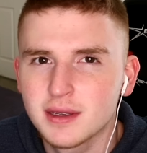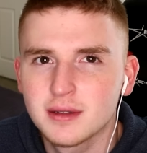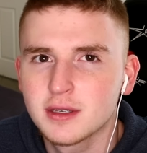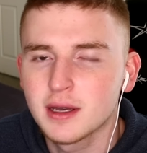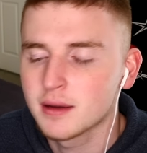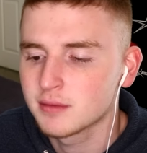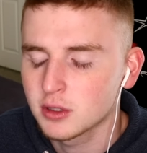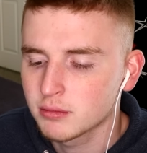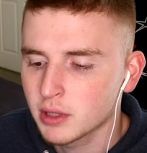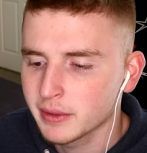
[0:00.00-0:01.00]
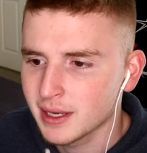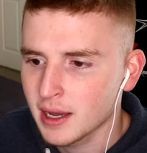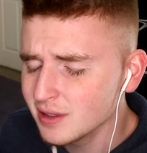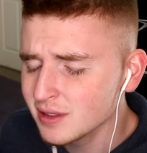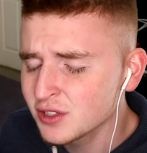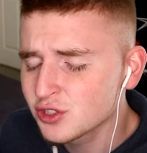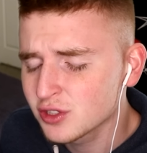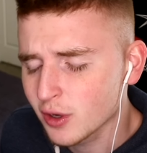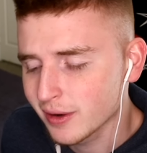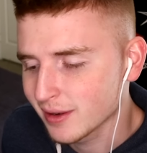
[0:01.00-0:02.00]
and yeah, no, probably not. Let's
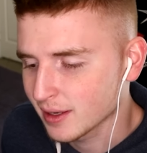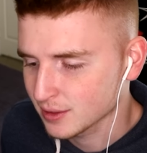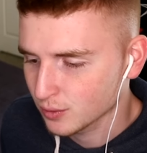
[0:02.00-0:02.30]
just go to the next